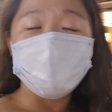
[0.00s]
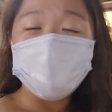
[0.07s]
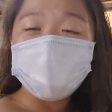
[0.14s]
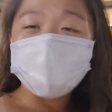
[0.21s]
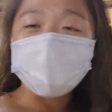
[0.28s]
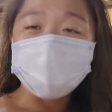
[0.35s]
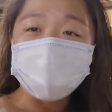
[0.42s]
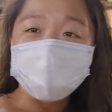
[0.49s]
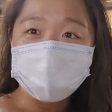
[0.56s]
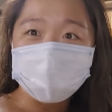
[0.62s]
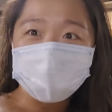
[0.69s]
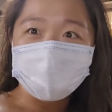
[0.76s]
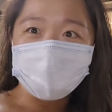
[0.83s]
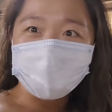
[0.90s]
super
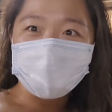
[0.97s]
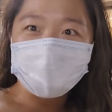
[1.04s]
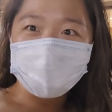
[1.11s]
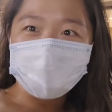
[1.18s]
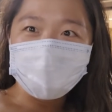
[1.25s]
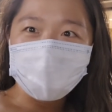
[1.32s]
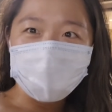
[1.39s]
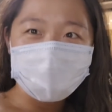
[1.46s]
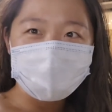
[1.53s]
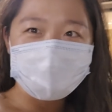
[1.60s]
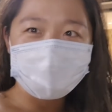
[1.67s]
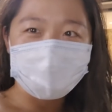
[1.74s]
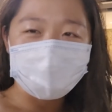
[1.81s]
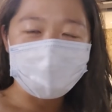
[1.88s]
humid here.
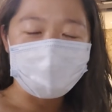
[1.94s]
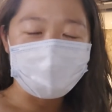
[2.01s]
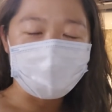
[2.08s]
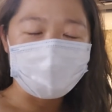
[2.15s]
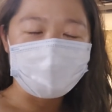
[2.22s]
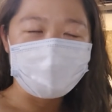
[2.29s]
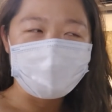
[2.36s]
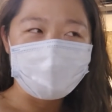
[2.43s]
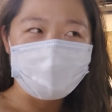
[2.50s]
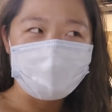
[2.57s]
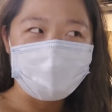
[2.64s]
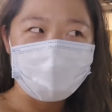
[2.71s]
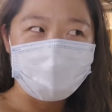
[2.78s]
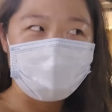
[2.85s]
Why is it so humid?
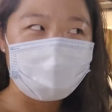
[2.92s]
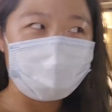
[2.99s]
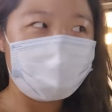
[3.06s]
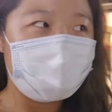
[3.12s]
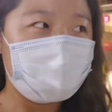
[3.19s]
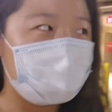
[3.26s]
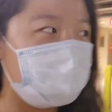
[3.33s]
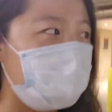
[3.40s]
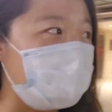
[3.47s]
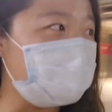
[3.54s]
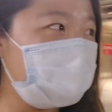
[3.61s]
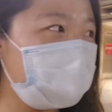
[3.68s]
I was not